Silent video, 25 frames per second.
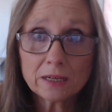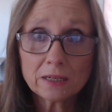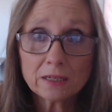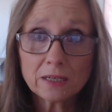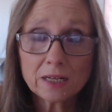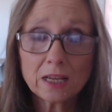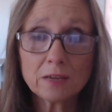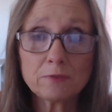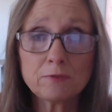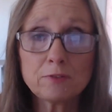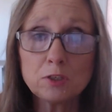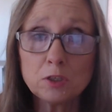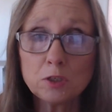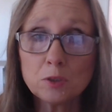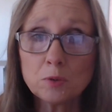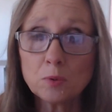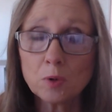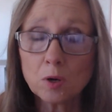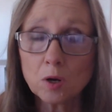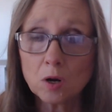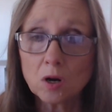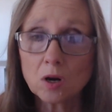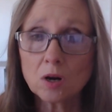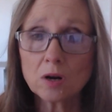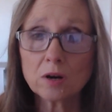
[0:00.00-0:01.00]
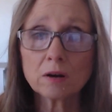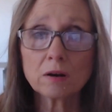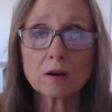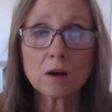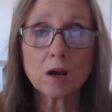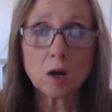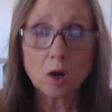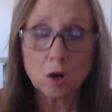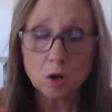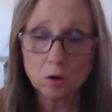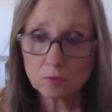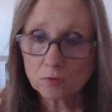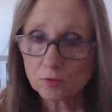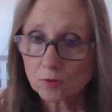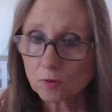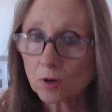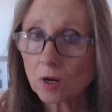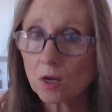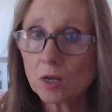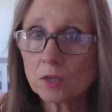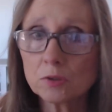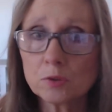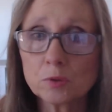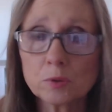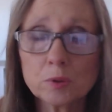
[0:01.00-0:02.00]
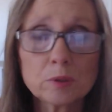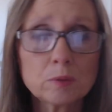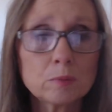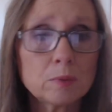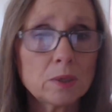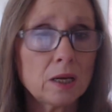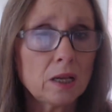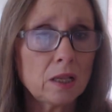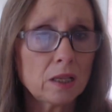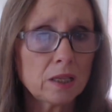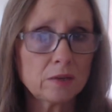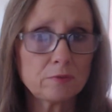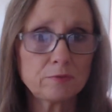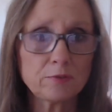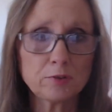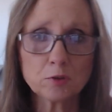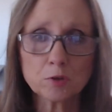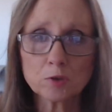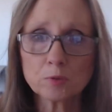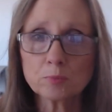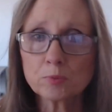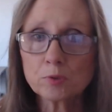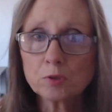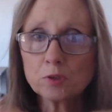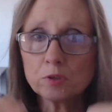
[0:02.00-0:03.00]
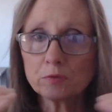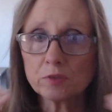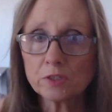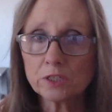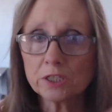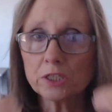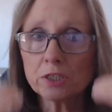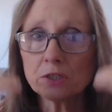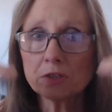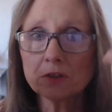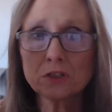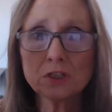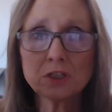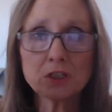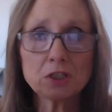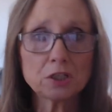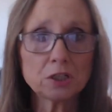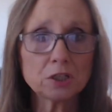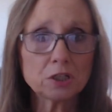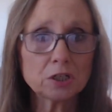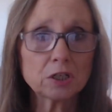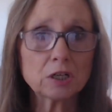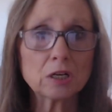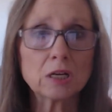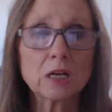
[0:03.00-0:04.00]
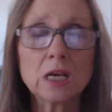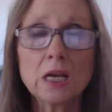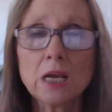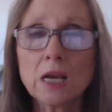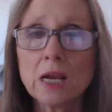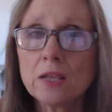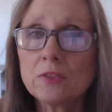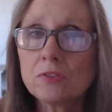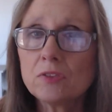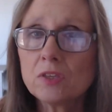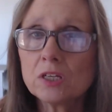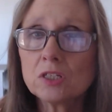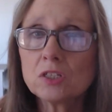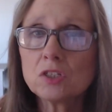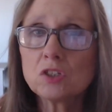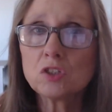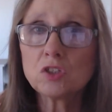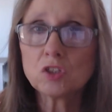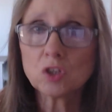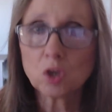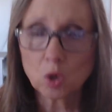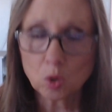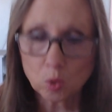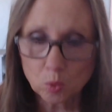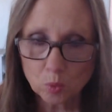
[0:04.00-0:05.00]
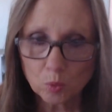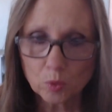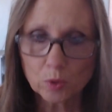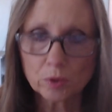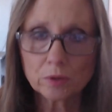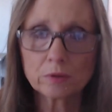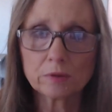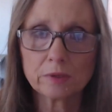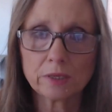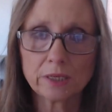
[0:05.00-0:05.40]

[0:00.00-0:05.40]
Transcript: If you are overall doing well, if you're improving year to year, then don't worry.